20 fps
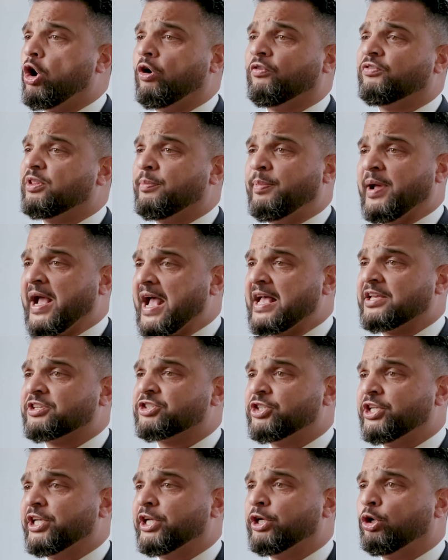Over the
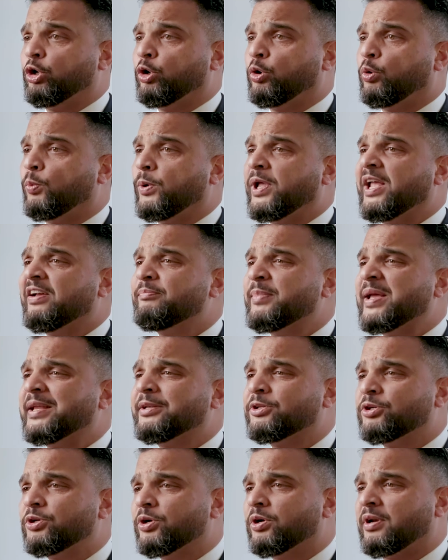past year, we have
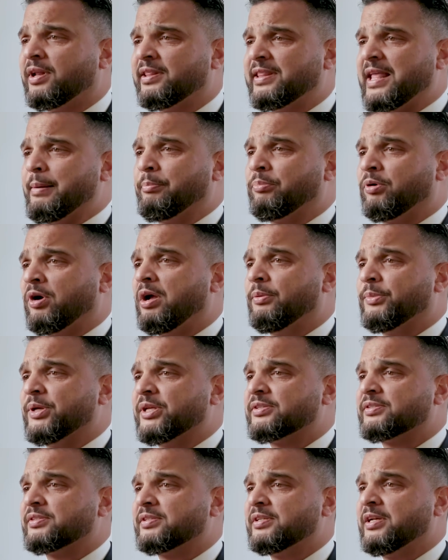made good on that
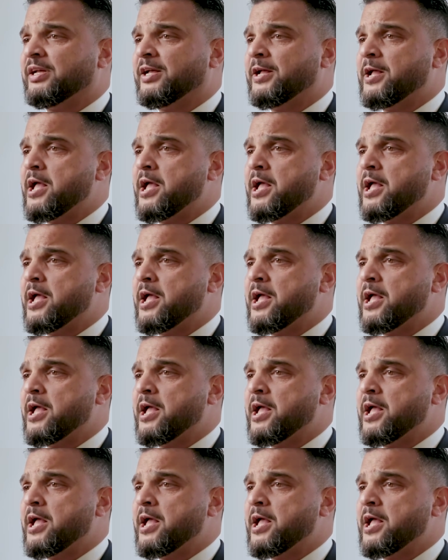promise